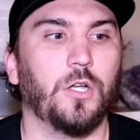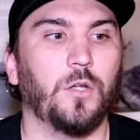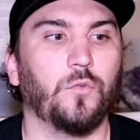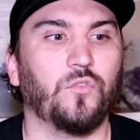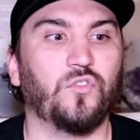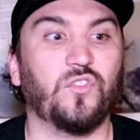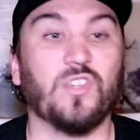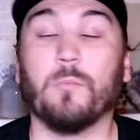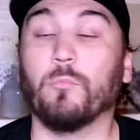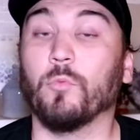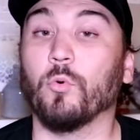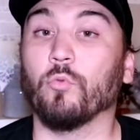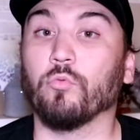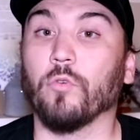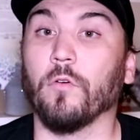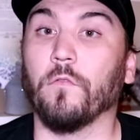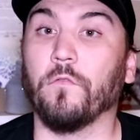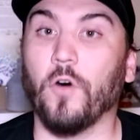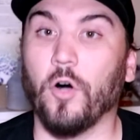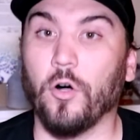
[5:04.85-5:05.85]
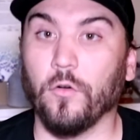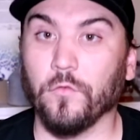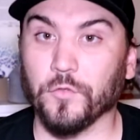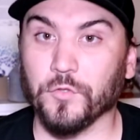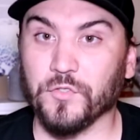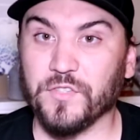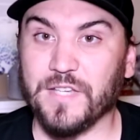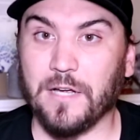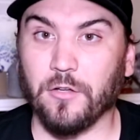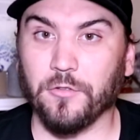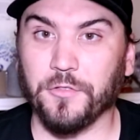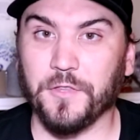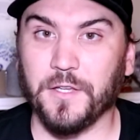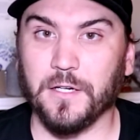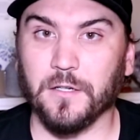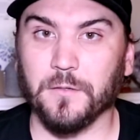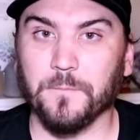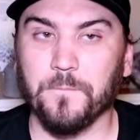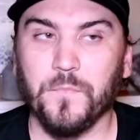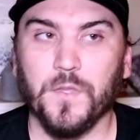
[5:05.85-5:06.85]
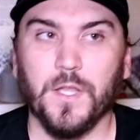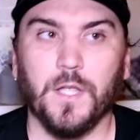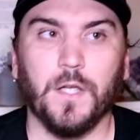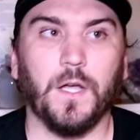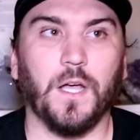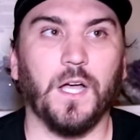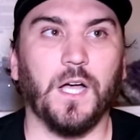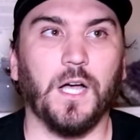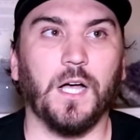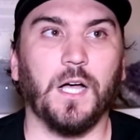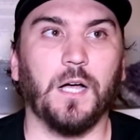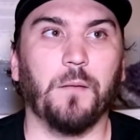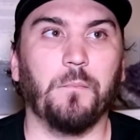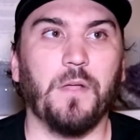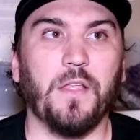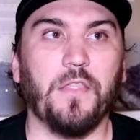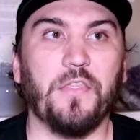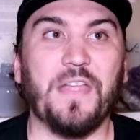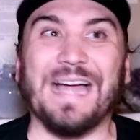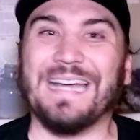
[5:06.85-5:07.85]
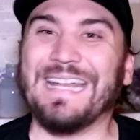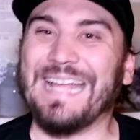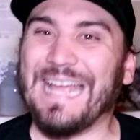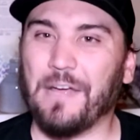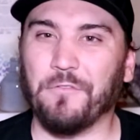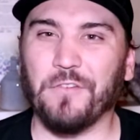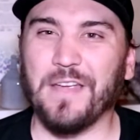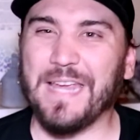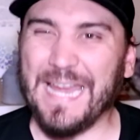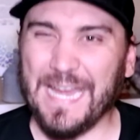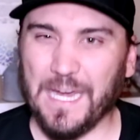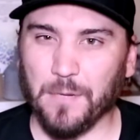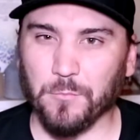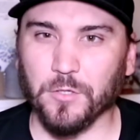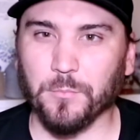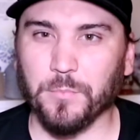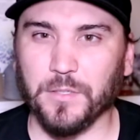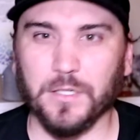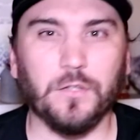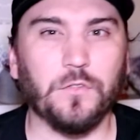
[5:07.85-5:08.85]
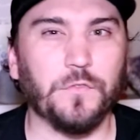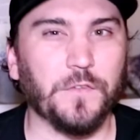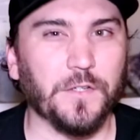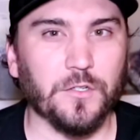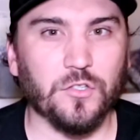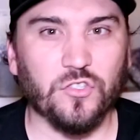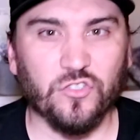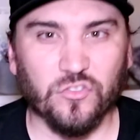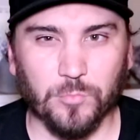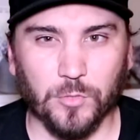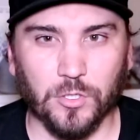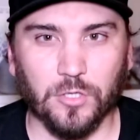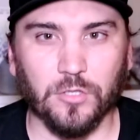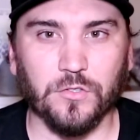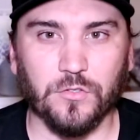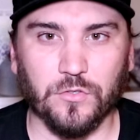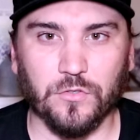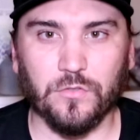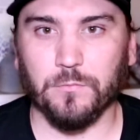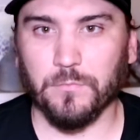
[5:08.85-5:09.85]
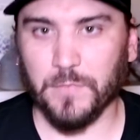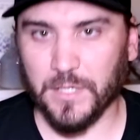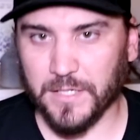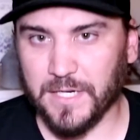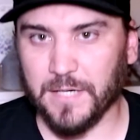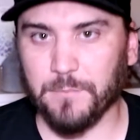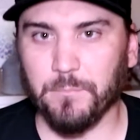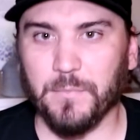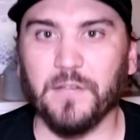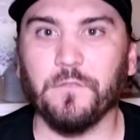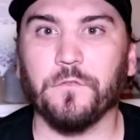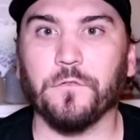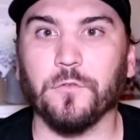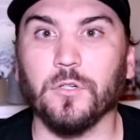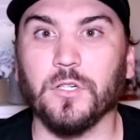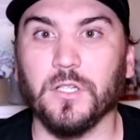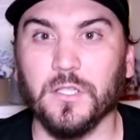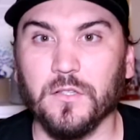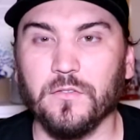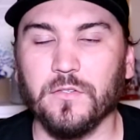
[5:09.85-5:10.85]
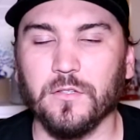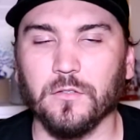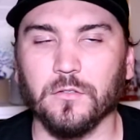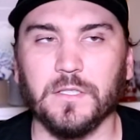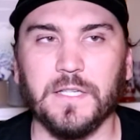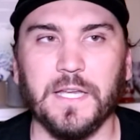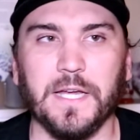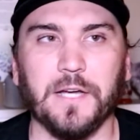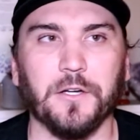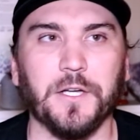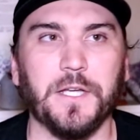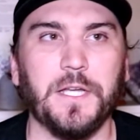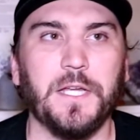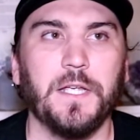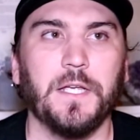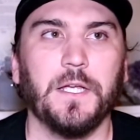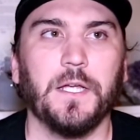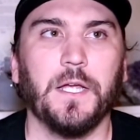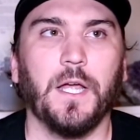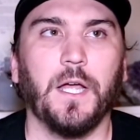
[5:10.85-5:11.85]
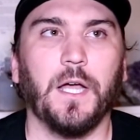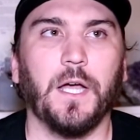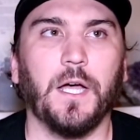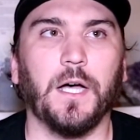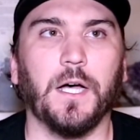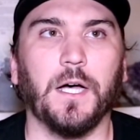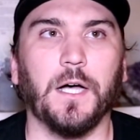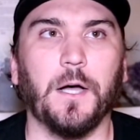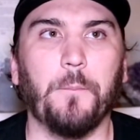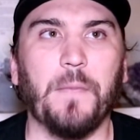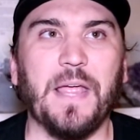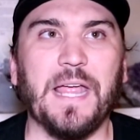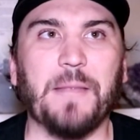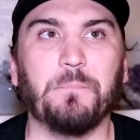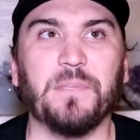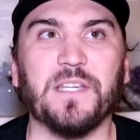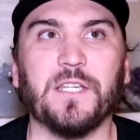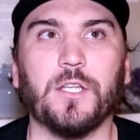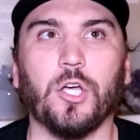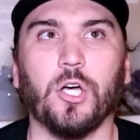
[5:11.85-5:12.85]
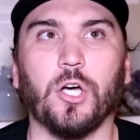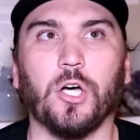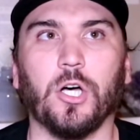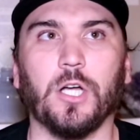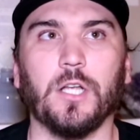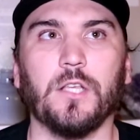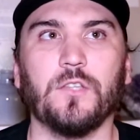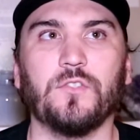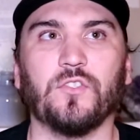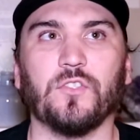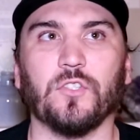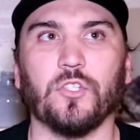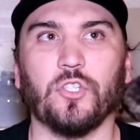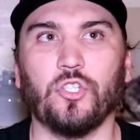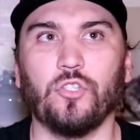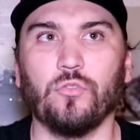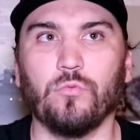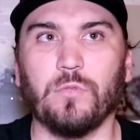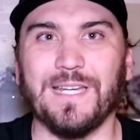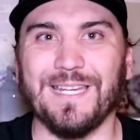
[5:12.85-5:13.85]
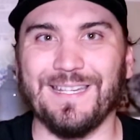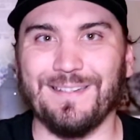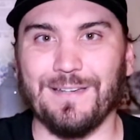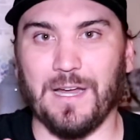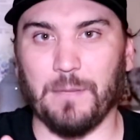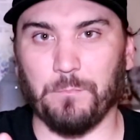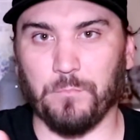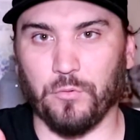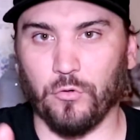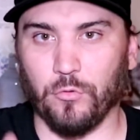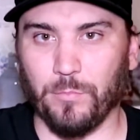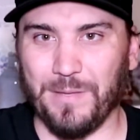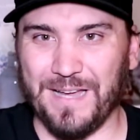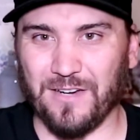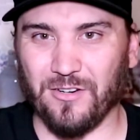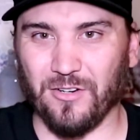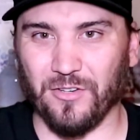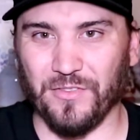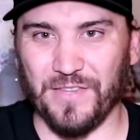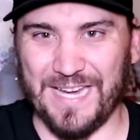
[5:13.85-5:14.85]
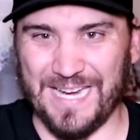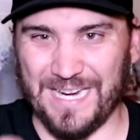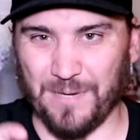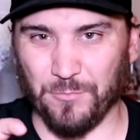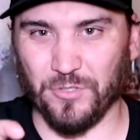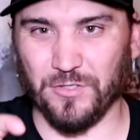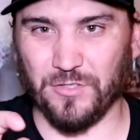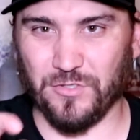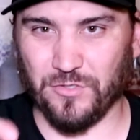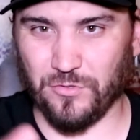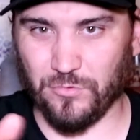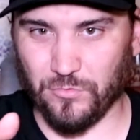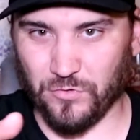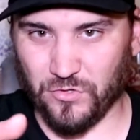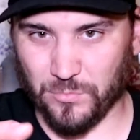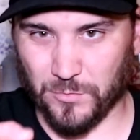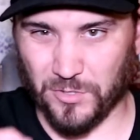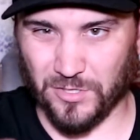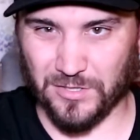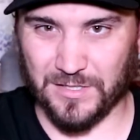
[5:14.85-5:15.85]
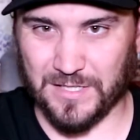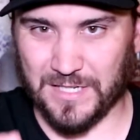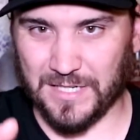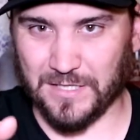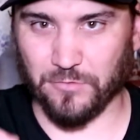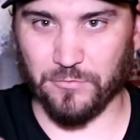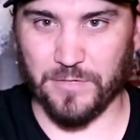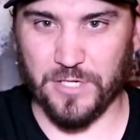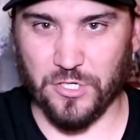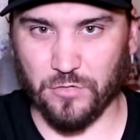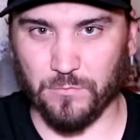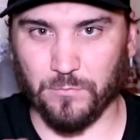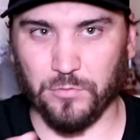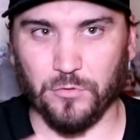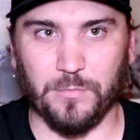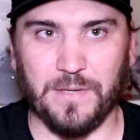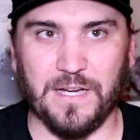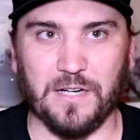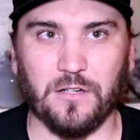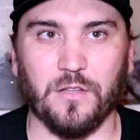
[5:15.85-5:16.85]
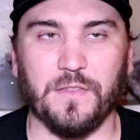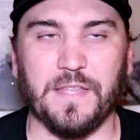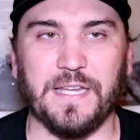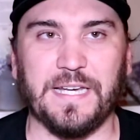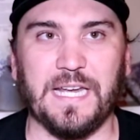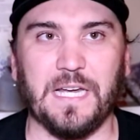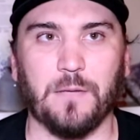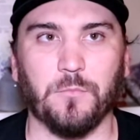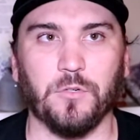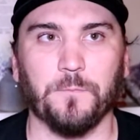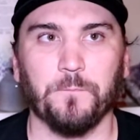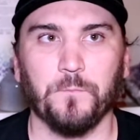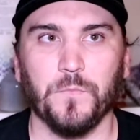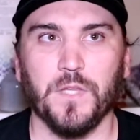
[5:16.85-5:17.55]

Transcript: some revolvers out there that have a hammer, but it's very small. It's, again, meant for concealed carry. And because you cannot pull back on the hammer, it's too small to kind of reach and pull back on that hammer,